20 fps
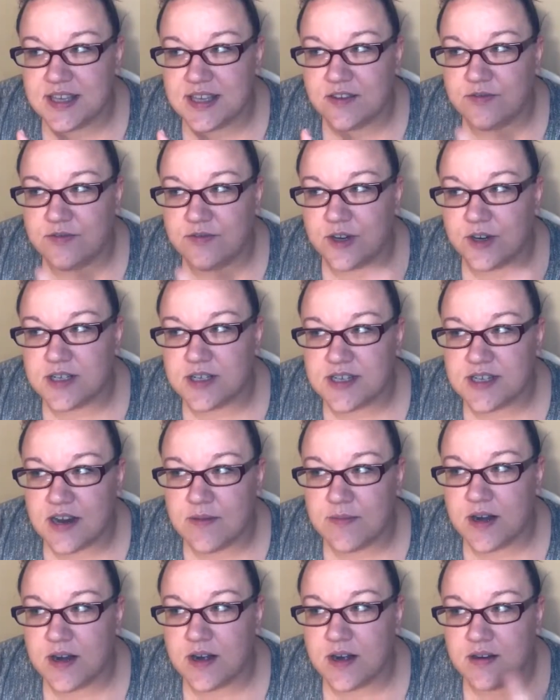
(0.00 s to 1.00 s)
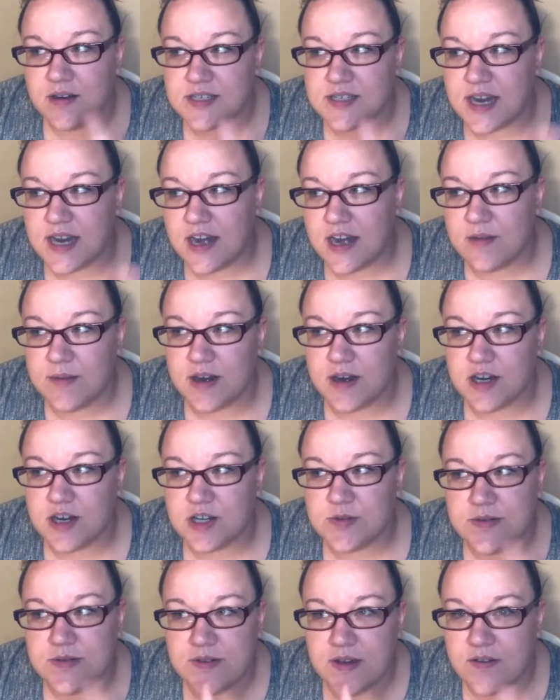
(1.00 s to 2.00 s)
like the first time in our entire
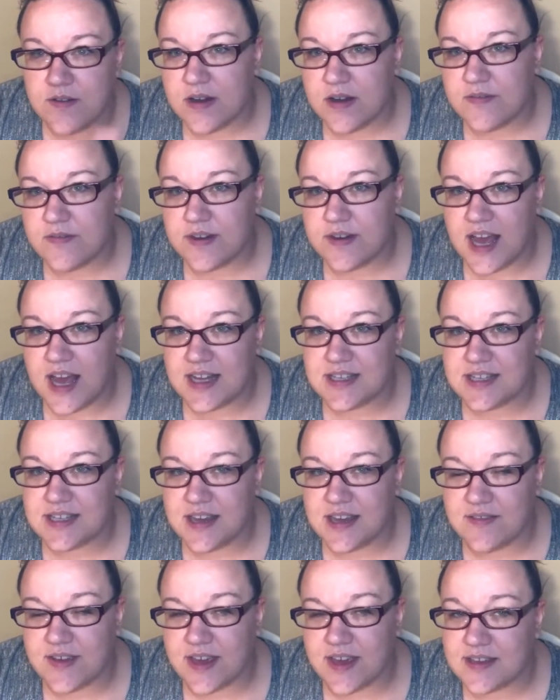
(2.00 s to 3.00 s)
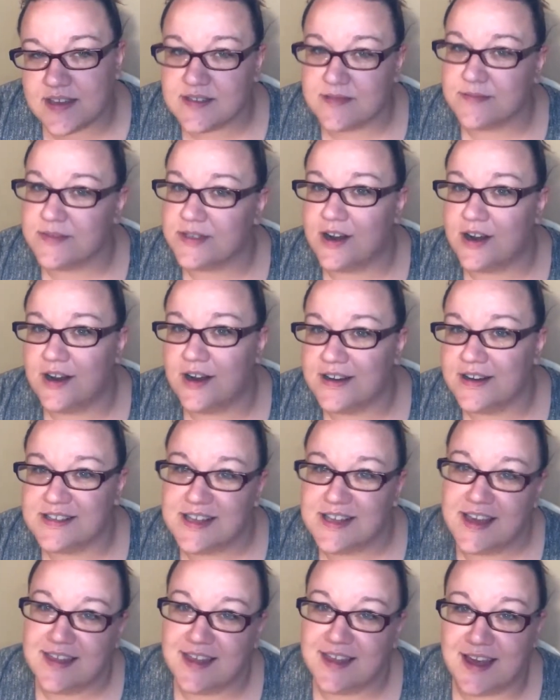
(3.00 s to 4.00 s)
marriage we've ever even had savings. I'm sorry to
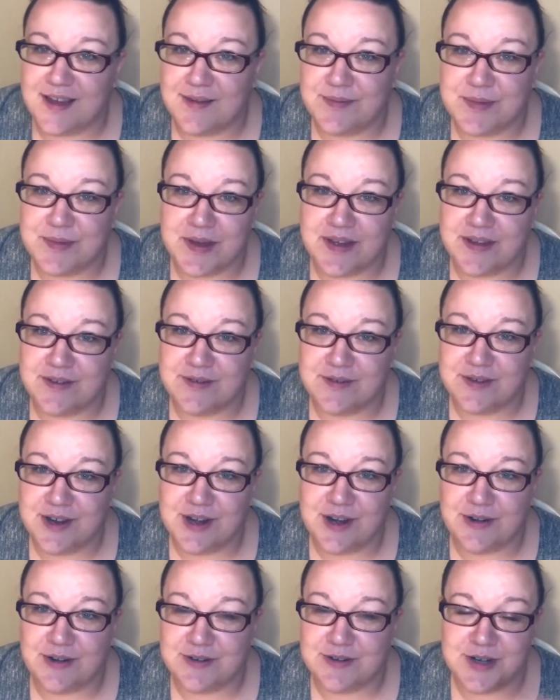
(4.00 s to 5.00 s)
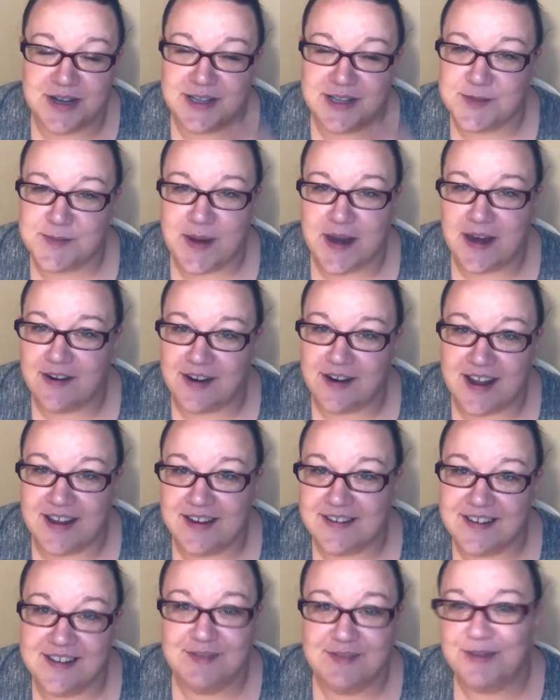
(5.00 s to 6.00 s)
say that, but you know, transparent.
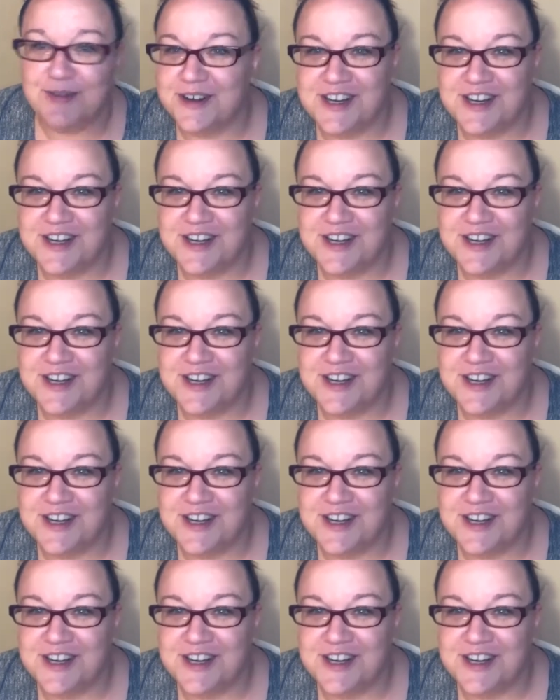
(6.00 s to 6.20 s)
We're